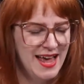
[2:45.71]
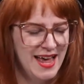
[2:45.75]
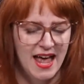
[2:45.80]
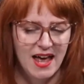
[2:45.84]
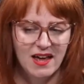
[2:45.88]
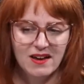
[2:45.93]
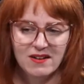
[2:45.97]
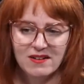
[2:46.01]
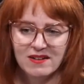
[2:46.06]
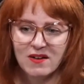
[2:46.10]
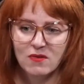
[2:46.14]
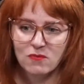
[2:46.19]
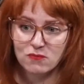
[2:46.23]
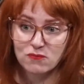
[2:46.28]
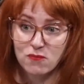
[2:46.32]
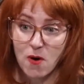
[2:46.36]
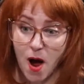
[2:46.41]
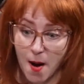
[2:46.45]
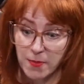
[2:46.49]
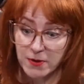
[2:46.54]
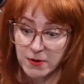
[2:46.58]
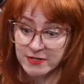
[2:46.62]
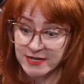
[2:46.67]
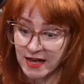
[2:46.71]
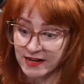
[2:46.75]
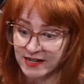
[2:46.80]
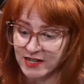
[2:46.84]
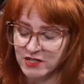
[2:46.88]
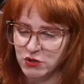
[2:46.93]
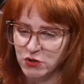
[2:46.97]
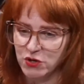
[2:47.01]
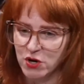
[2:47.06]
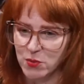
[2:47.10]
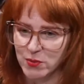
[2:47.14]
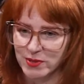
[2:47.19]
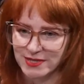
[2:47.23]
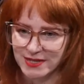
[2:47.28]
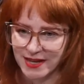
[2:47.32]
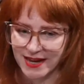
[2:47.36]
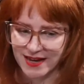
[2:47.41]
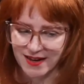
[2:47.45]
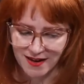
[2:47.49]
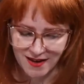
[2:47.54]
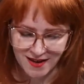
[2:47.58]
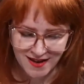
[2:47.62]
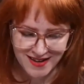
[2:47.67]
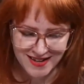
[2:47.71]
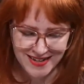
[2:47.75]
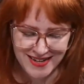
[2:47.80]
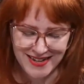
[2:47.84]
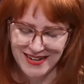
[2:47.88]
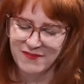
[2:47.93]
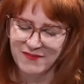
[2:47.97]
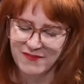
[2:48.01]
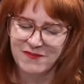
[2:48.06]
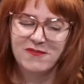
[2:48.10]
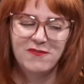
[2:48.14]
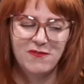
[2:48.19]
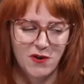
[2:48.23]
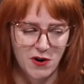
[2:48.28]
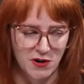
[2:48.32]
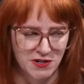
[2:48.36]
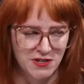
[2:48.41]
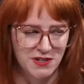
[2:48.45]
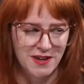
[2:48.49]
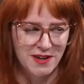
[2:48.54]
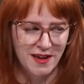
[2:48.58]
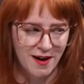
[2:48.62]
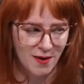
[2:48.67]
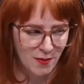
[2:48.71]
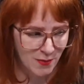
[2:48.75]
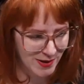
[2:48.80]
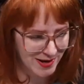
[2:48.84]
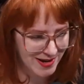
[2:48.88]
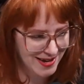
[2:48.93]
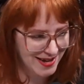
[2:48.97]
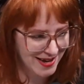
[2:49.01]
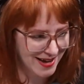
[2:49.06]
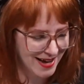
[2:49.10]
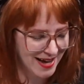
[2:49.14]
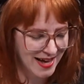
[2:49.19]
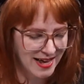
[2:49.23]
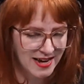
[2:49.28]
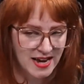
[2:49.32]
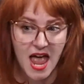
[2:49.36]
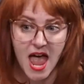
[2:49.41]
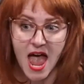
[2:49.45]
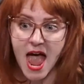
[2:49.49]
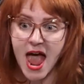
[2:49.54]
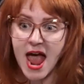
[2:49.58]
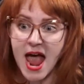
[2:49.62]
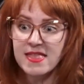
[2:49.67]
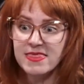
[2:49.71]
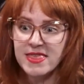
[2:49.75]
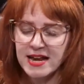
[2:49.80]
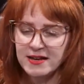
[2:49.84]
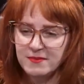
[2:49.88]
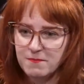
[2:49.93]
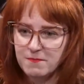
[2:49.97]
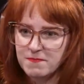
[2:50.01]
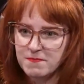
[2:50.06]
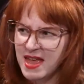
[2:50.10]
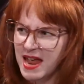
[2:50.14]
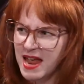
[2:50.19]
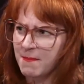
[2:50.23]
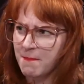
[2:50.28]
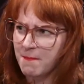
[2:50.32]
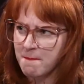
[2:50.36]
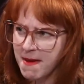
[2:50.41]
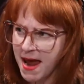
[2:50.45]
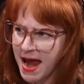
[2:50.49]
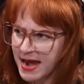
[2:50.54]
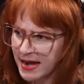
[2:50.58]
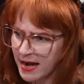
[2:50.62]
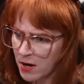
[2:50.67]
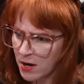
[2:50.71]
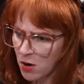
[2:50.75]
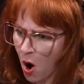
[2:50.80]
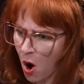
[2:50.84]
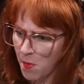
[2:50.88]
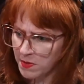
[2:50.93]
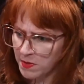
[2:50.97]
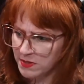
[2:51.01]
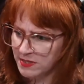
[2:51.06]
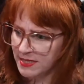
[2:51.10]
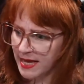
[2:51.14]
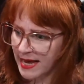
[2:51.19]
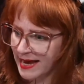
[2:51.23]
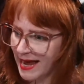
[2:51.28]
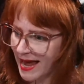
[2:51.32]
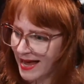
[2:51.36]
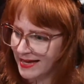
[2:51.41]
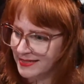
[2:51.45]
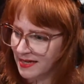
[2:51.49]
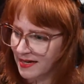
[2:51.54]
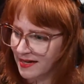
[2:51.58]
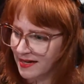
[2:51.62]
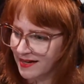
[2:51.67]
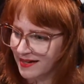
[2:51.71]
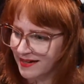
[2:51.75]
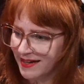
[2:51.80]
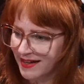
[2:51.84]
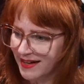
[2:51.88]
And Robert Downey Jr. was like, fuck yeah, we can. And they made it almost like as a